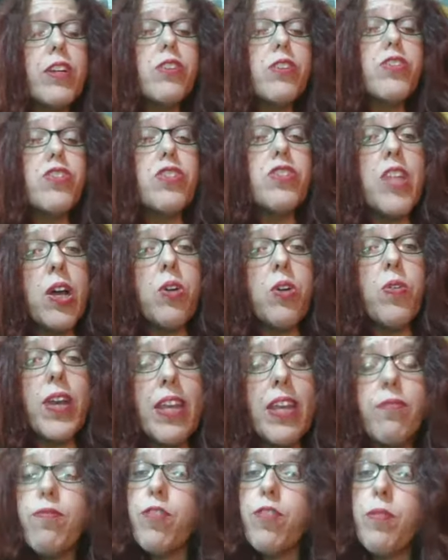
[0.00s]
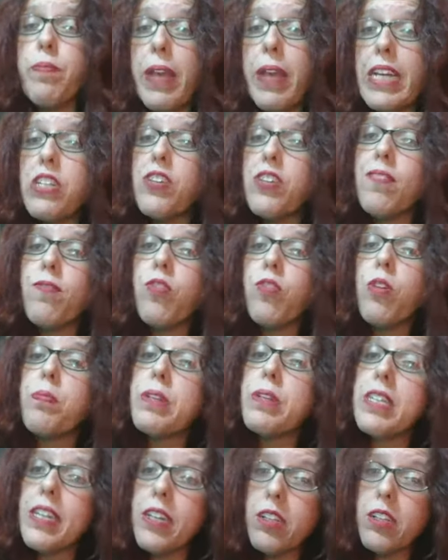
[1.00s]
no information for a
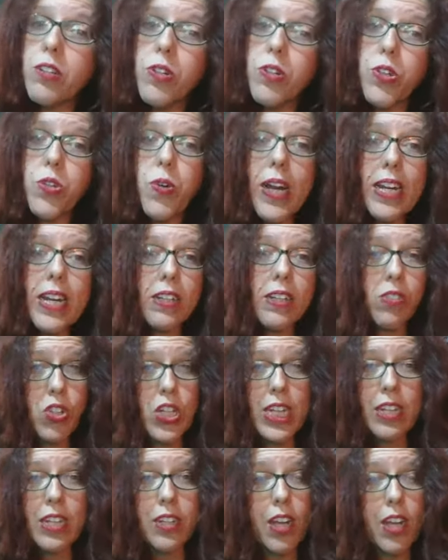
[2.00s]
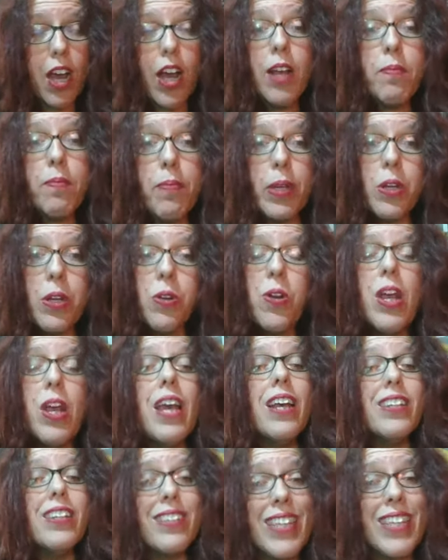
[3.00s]
particular trait-gene combo,
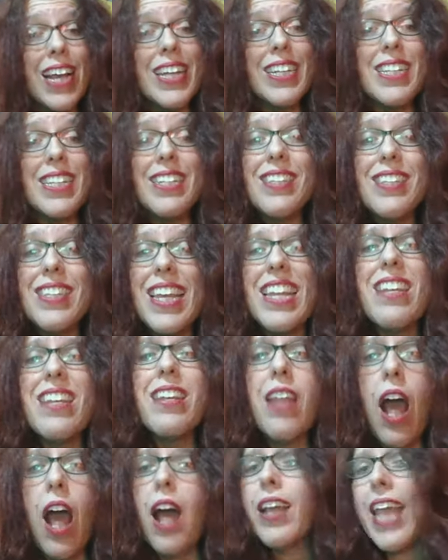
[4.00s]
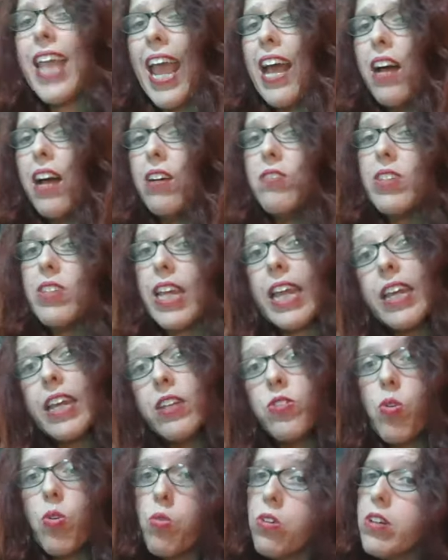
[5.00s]
scientists can knock out and
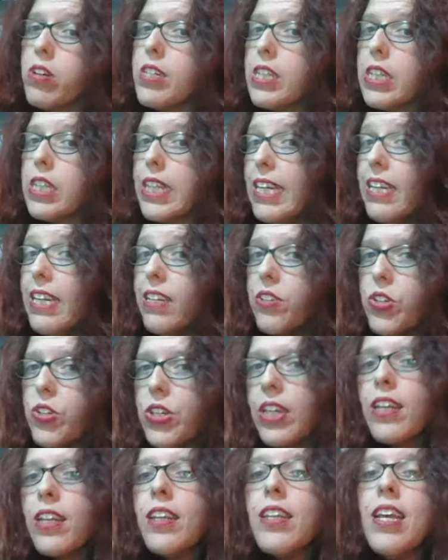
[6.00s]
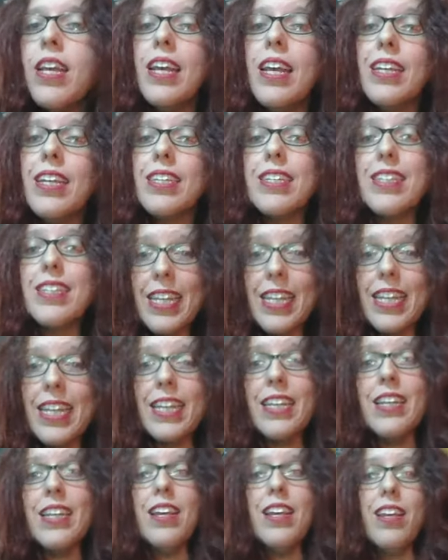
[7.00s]
or delete a gene to see
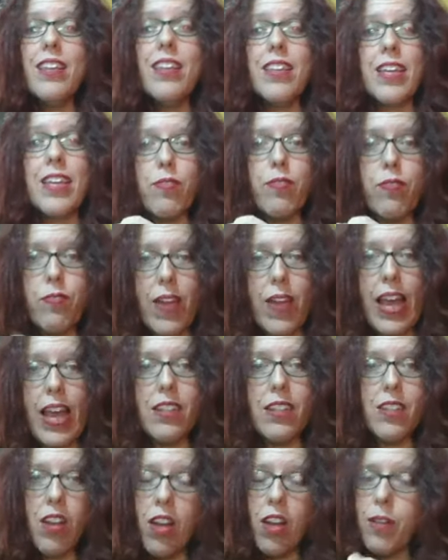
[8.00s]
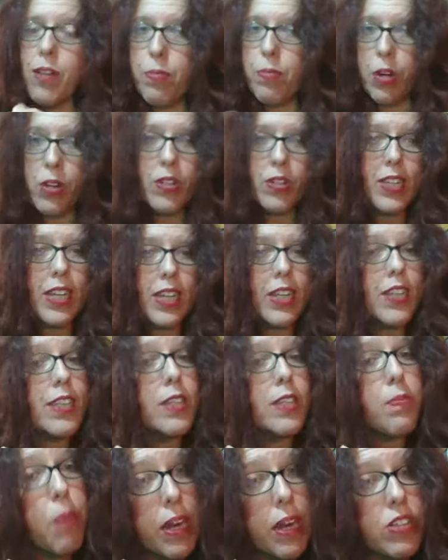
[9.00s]
the effect on protein
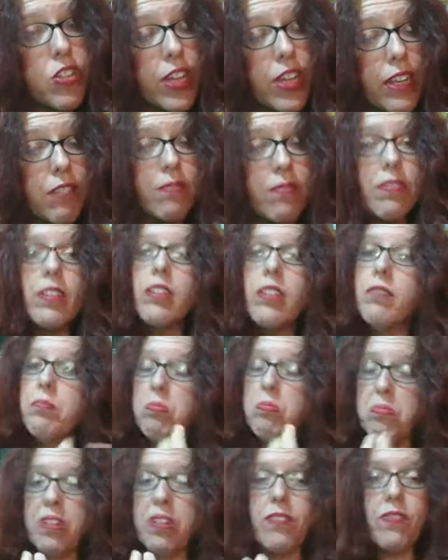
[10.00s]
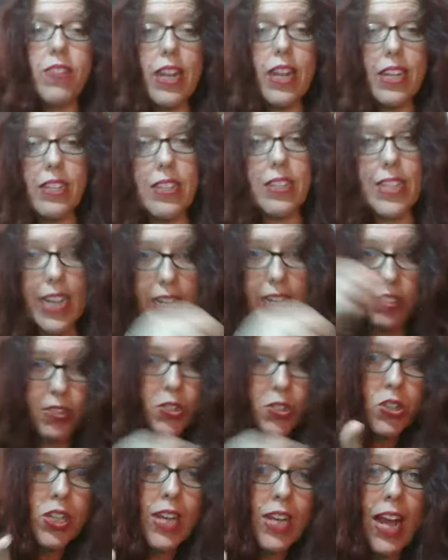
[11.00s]
expression. If they take the gene
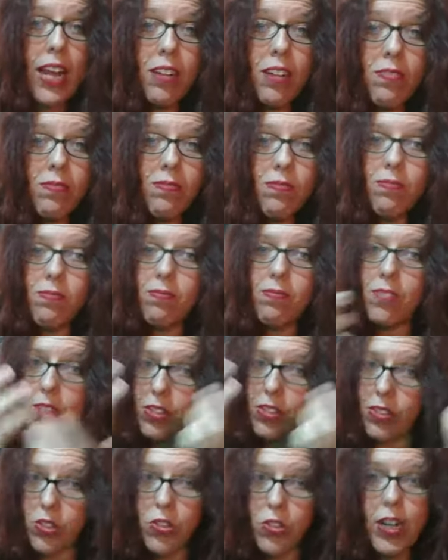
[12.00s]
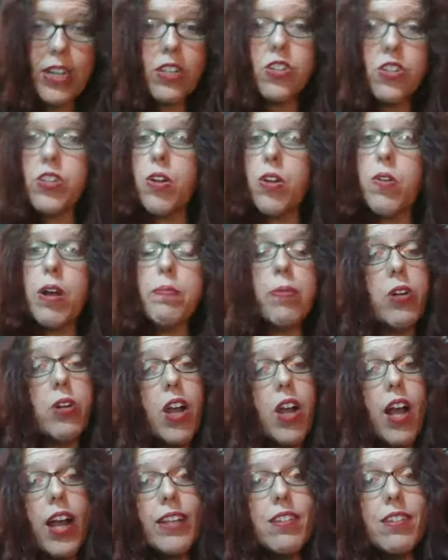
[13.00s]
out, does the trait show up or not?